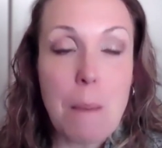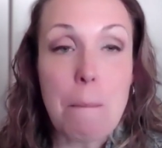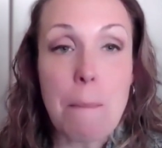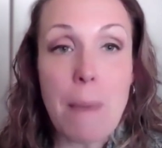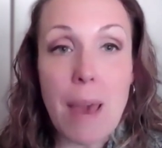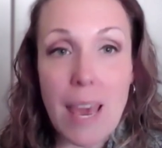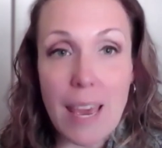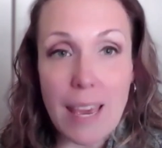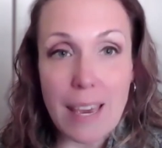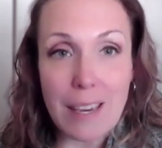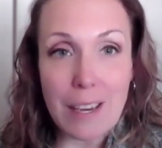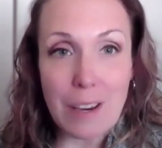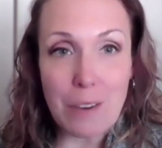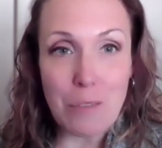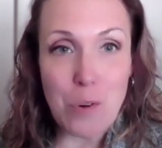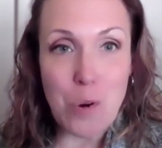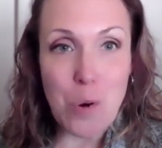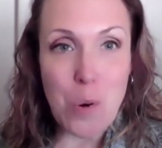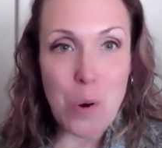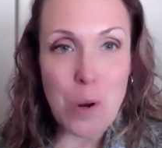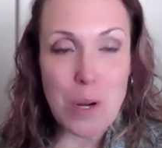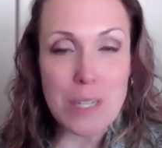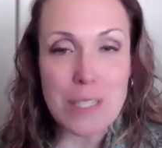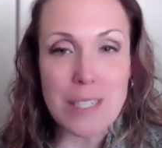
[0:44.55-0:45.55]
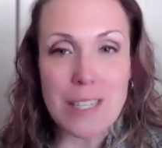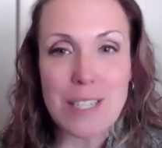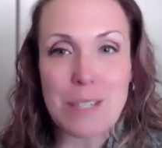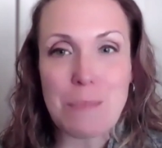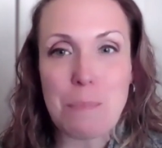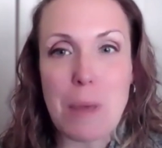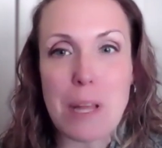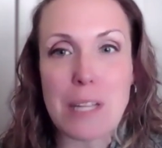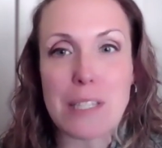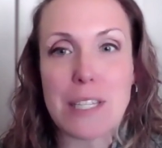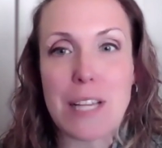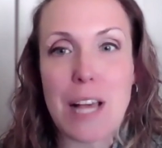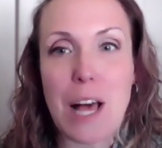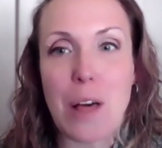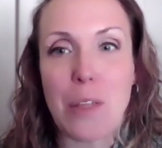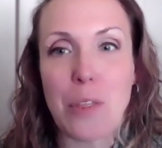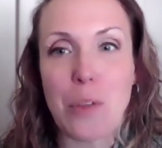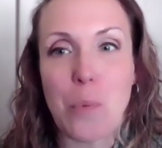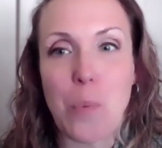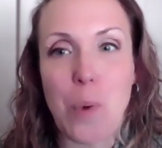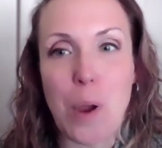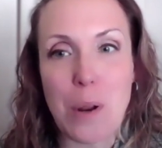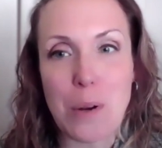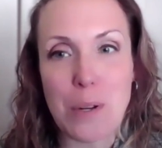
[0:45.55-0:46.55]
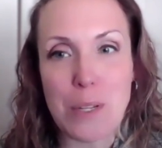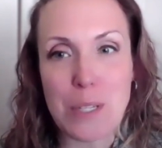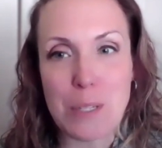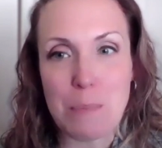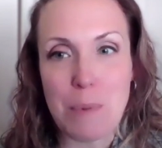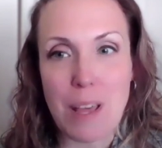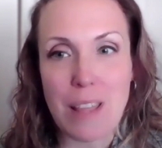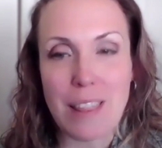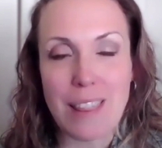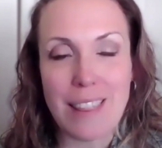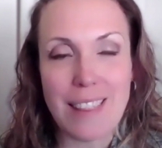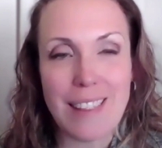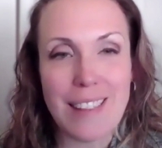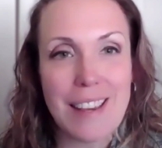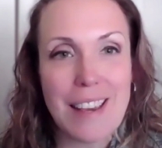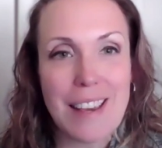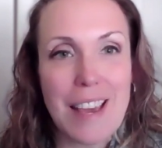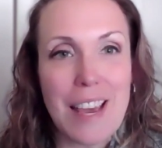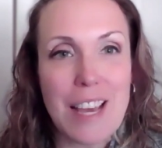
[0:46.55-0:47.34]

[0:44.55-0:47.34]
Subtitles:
May, of course, is Mental Health Awareness Month.